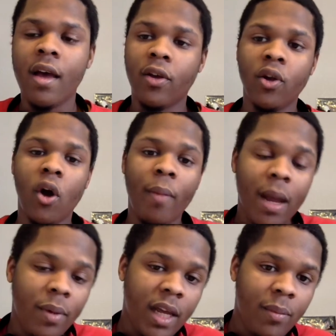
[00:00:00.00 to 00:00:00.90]
you know,
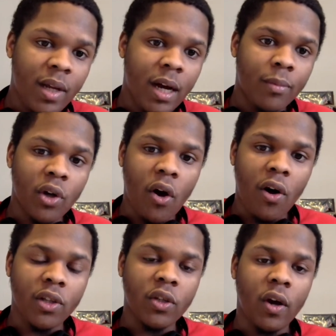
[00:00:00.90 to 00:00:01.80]
maybe he becomes an
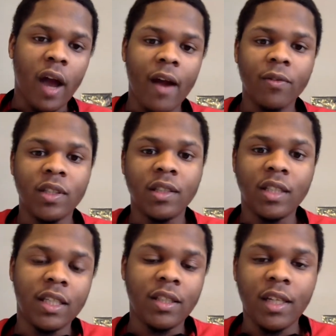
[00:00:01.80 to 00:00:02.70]
all-star averaging
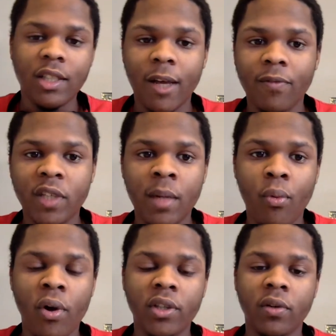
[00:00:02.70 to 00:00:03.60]
16, 17
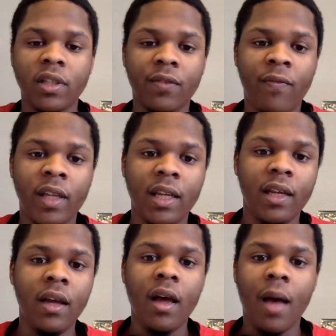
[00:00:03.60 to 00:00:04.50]
points on a 57
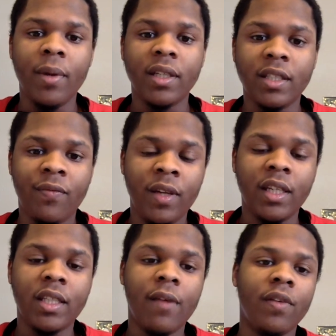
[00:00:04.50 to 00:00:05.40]

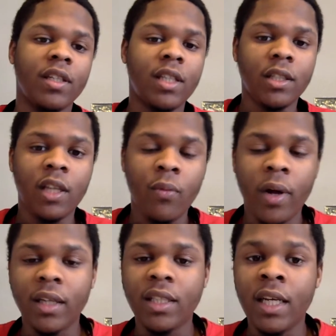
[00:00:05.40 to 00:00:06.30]
to 60
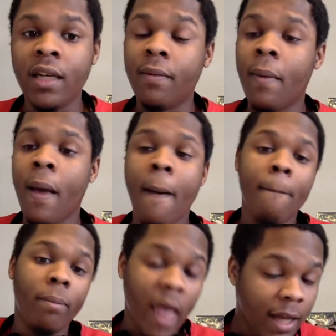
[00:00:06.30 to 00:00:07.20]
win team.
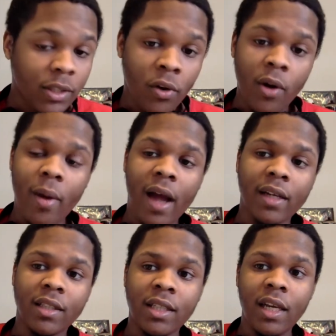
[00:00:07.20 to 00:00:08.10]
That's the only way I could
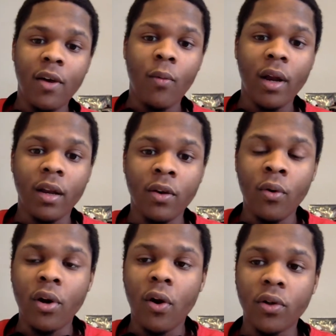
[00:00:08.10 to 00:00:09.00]
see him
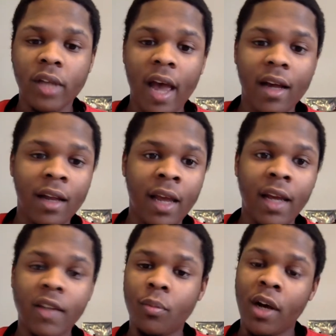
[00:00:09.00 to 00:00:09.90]
doing those
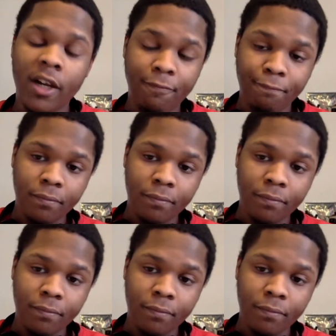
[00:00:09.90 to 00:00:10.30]
accolades, but